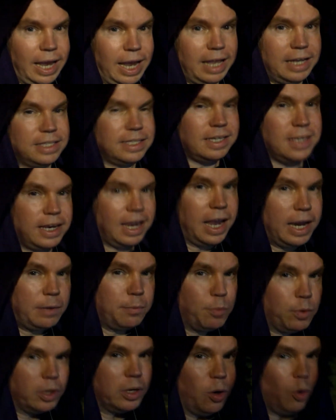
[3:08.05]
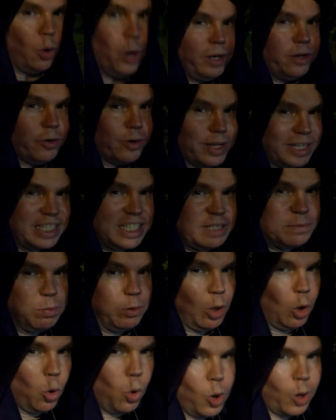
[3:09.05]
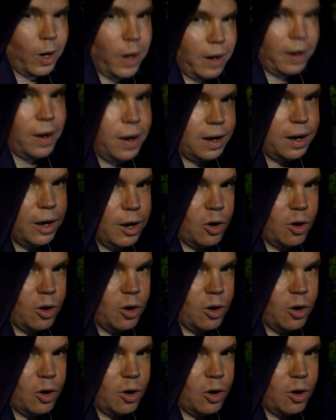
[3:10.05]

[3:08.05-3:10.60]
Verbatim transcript: And tonight we're going to explore